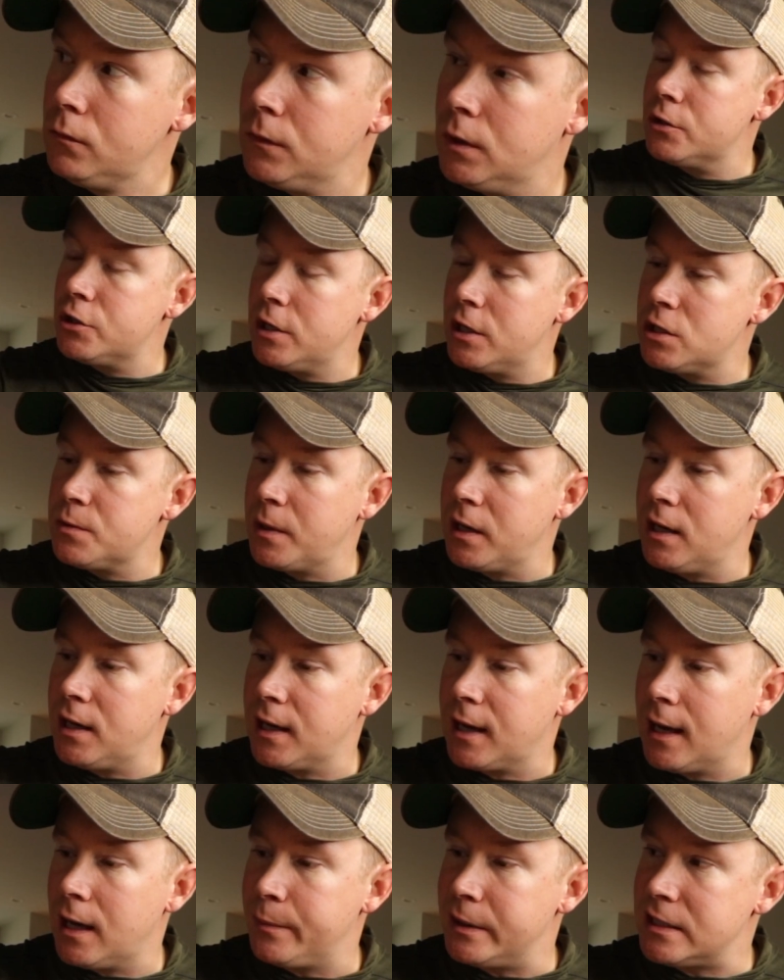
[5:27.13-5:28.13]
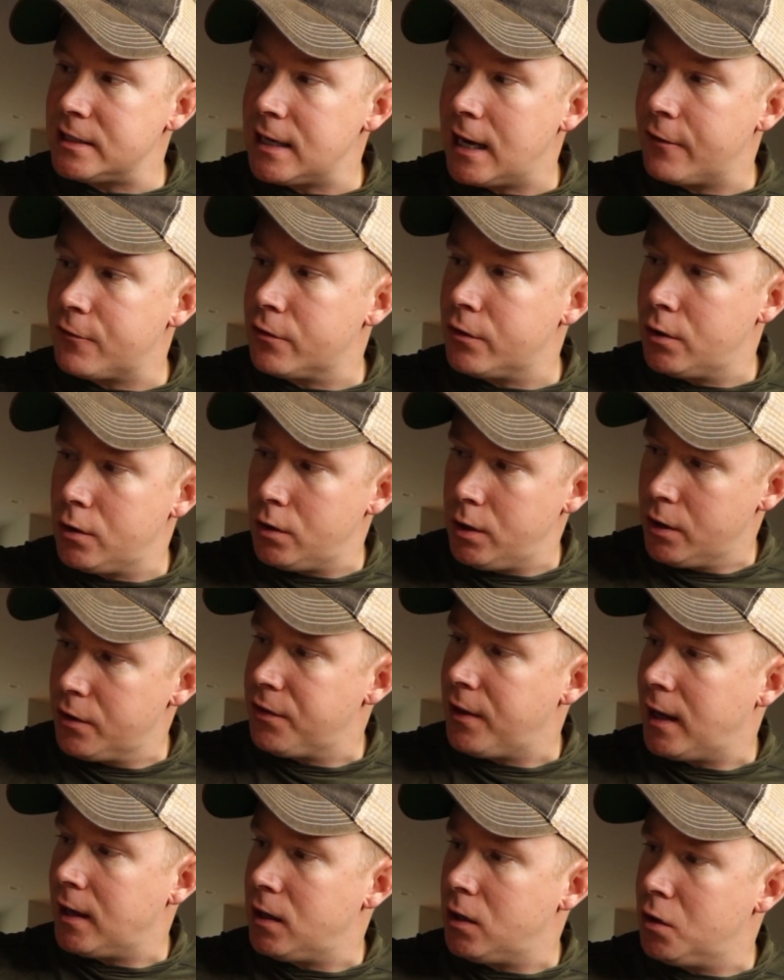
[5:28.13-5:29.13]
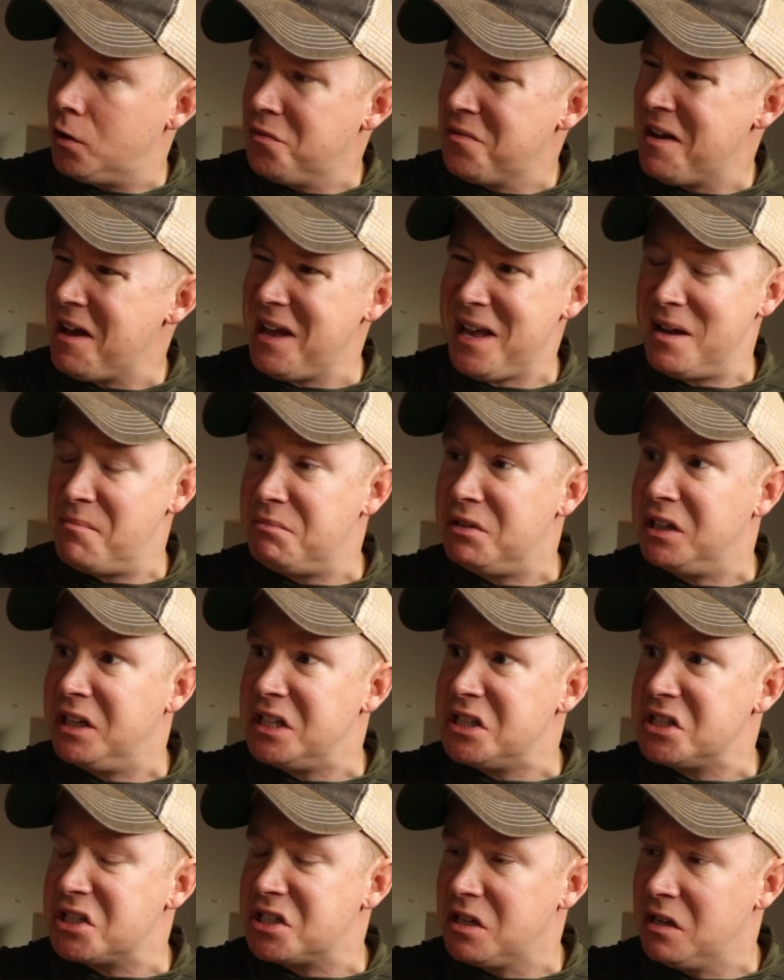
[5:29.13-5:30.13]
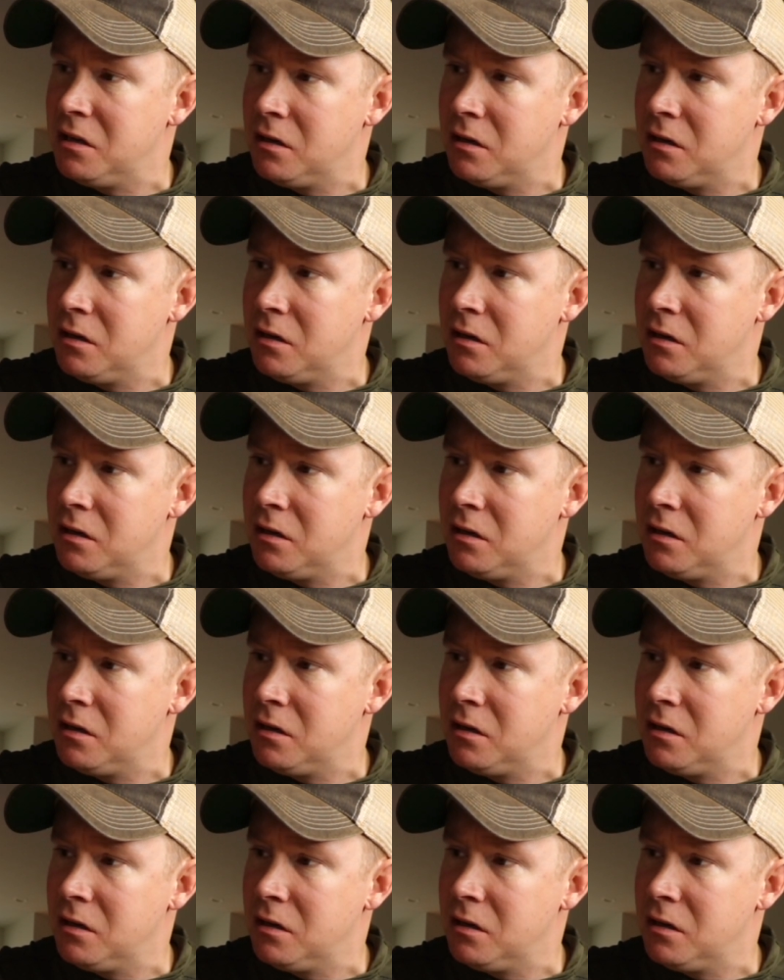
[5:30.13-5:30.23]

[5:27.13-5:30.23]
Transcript: Change my eating habits after the new year, thank you. Ambulance.